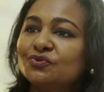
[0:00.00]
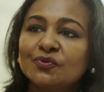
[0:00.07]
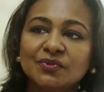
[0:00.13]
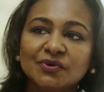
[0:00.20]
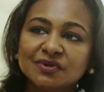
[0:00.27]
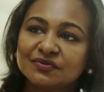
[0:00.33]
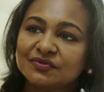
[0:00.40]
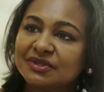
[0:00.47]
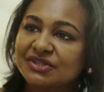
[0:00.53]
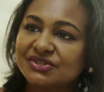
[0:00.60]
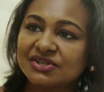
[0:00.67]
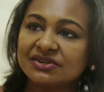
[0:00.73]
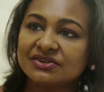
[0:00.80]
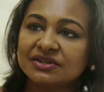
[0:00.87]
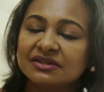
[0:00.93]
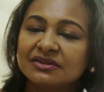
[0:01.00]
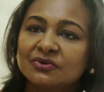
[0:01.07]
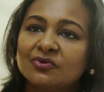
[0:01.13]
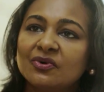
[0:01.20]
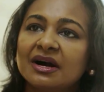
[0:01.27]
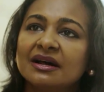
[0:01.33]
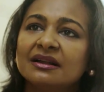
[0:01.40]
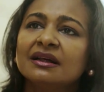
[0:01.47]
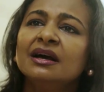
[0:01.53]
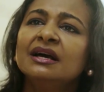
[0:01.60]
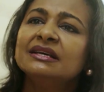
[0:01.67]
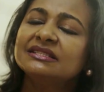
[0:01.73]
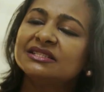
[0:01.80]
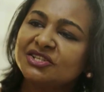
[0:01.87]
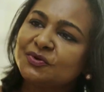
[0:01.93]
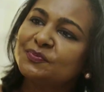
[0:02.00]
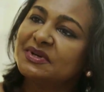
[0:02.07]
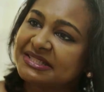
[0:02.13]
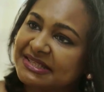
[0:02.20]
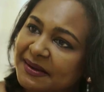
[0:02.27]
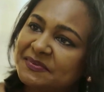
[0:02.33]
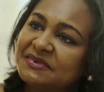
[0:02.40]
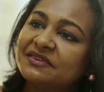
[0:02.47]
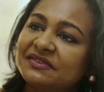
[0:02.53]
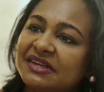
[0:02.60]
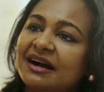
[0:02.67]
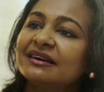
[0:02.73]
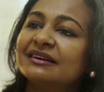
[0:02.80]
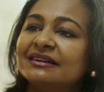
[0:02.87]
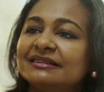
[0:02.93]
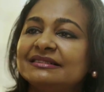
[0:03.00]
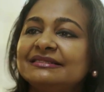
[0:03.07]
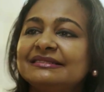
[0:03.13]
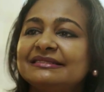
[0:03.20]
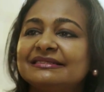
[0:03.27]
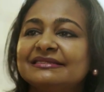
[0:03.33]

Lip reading: two beautiful children who are such perceptive young girls.